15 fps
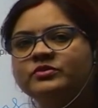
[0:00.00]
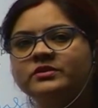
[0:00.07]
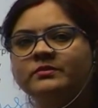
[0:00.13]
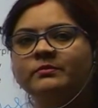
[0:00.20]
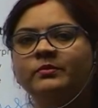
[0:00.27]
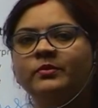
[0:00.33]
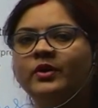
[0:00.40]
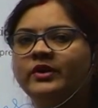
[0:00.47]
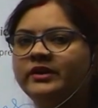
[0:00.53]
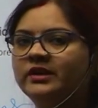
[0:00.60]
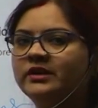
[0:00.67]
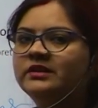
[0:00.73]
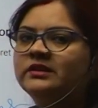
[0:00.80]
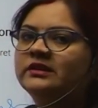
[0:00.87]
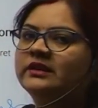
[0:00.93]

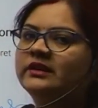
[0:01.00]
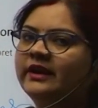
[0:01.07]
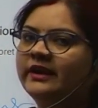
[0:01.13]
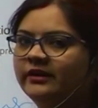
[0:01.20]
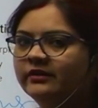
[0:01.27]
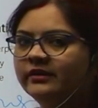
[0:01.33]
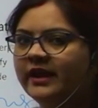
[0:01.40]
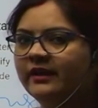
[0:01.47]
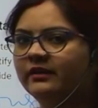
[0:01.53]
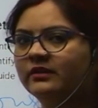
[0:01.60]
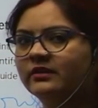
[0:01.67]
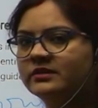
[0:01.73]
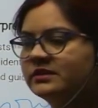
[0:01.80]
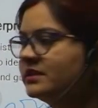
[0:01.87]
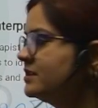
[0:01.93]
important in the radio
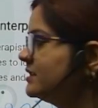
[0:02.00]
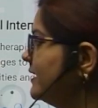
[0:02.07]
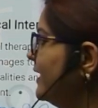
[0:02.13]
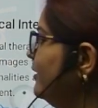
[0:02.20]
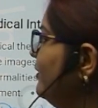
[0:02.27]
diagnosis, that we